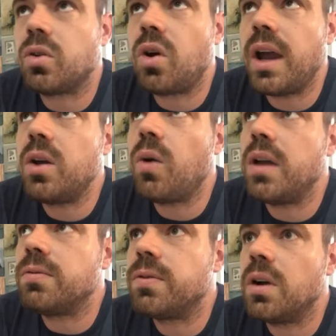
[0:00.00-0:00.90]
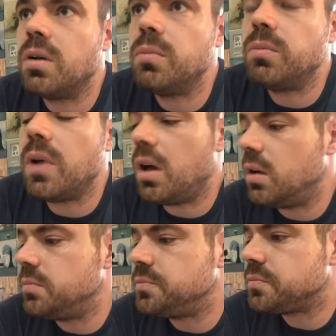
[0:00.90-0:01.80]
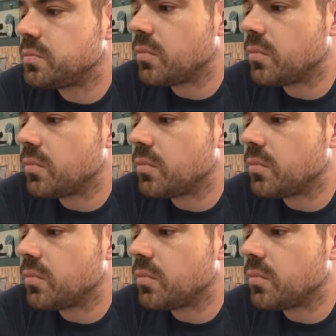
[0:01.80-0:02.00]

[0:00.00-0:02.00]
Craig went from